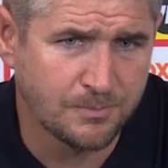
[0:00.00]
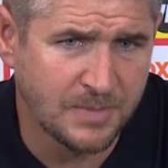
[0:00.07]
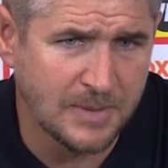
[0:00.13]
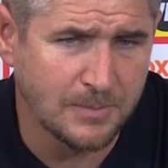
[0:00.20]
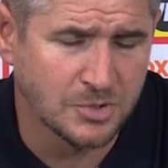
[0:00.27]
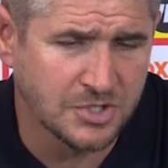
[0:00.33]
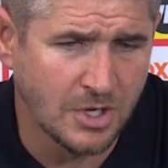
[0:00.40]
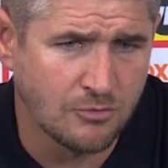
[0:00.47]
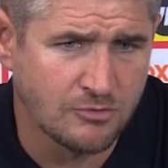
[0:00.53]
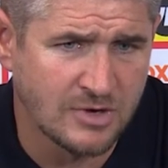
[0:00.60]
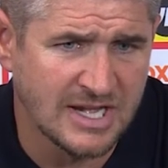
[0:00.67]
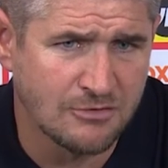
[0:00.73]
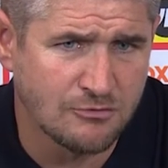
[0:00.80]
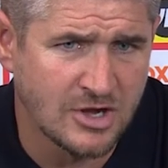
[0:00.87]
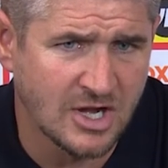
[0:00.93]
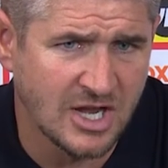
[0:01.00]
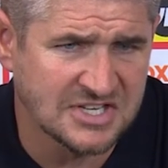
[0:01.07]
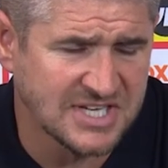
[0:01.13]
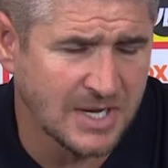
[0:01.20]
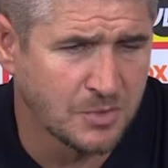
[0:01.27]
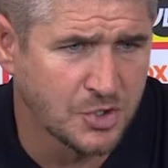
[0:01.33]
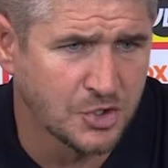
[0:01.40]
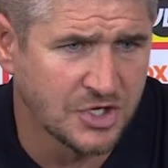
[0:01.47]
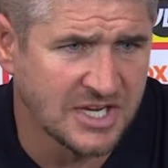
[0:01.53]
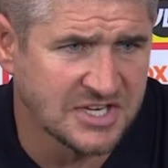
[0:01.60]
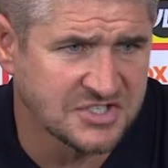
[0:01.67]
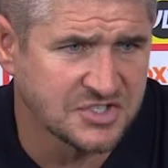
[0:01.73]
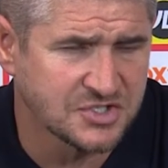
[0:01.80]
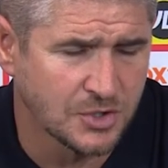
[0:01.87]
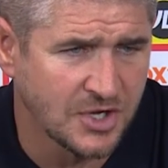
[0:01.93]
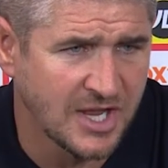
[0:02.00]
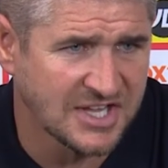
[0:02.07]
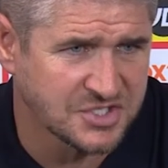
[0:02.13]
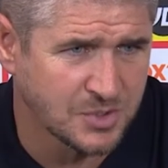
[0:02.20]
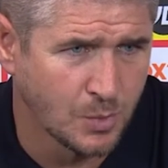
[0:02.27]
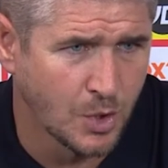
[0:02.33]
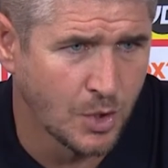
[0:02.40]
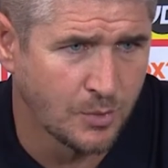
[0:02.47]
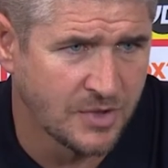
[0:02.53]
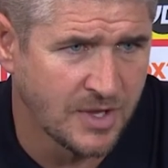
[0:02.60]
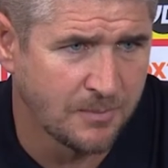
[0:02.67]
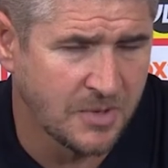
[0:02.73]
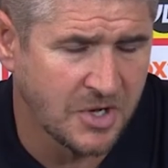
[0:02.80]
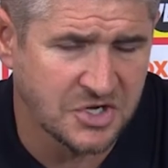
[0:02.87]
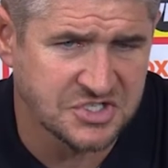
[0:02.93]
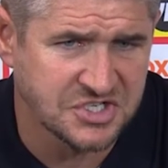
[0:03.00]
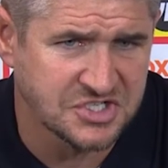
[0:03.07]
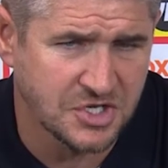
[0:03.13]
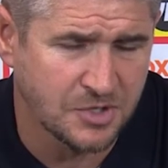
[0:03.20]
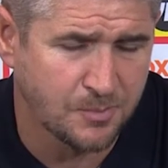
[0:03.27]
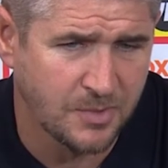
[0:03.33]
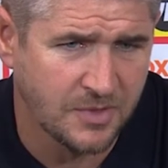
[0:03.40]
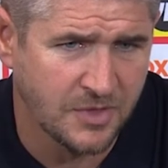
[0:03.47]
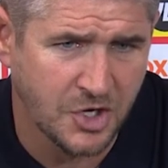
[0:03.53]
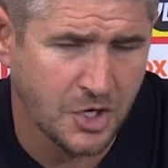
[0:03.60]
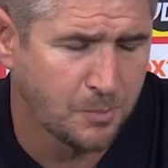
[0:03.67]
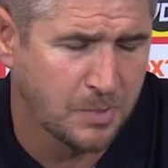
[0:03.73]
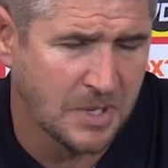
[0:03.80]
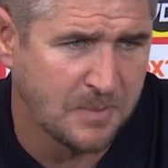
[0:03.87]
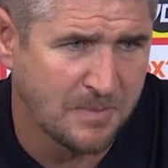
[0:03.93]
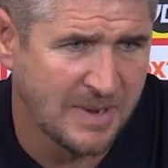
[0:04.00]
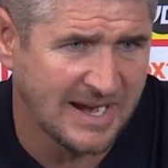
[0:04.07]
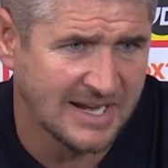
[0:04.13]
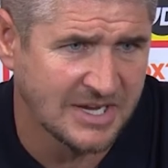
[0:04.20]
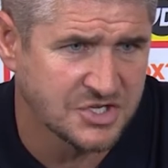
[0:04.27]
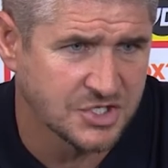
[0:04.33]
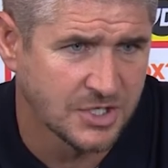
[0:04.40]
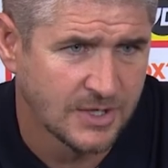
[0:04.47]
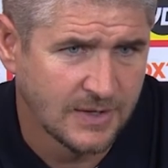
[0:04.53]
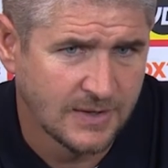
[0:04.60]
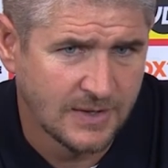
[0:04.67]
People don't really realise how good he is until you get to work with him, because he's the, the complete package.